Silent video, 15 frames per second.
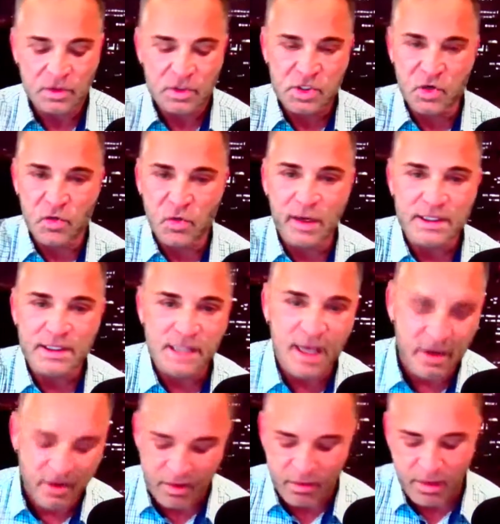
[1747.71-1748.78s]
2 weeks
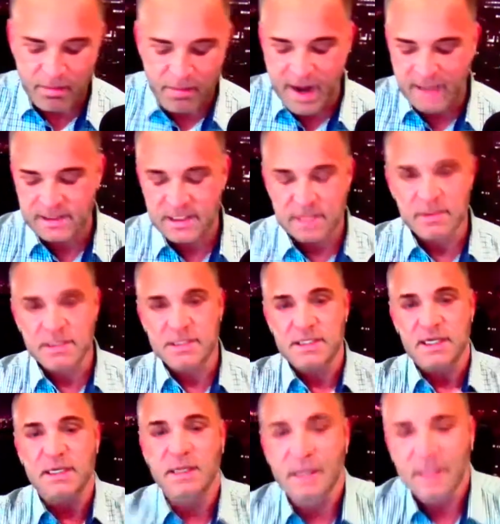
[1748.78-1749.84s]
later, I went back to him and
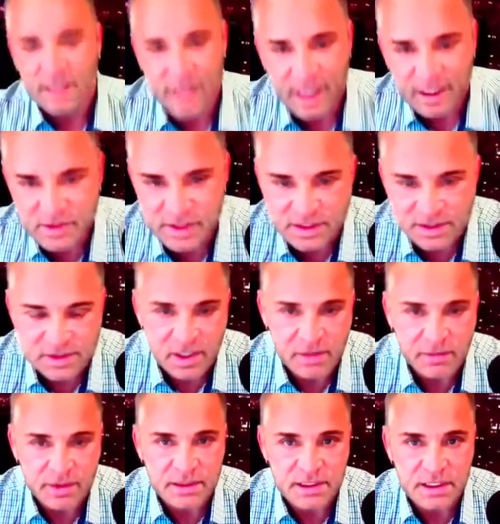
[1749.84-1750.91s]
said, how's things
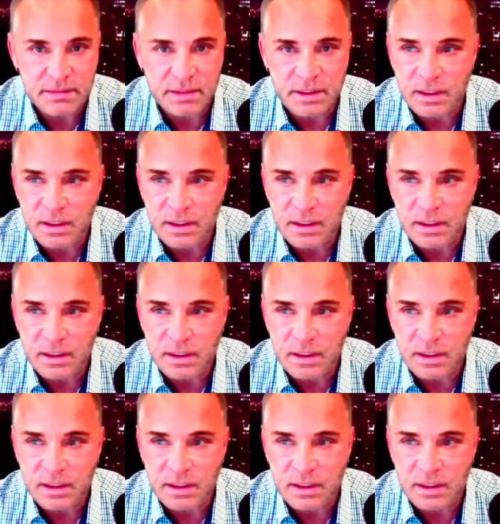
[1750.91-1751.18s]
going with the team?